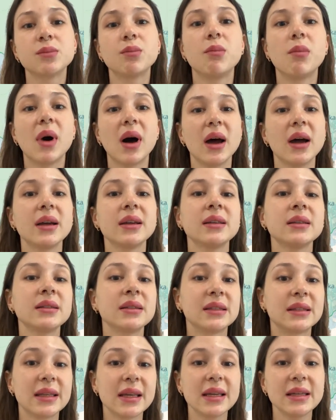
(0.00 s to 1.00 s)

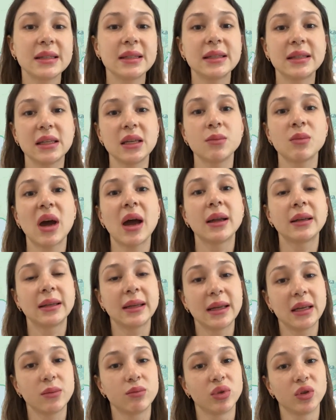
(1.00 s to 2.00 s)
but they seem
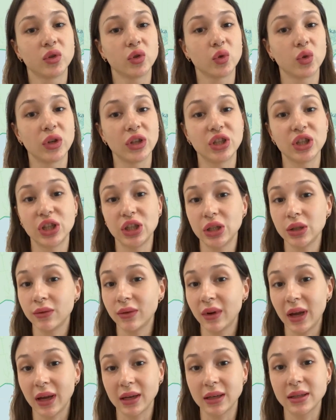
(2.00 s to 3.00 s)
unable to
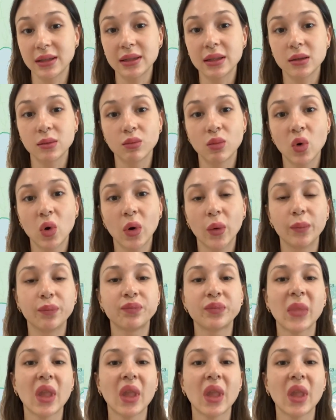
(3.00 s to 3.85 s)
achieve anything more.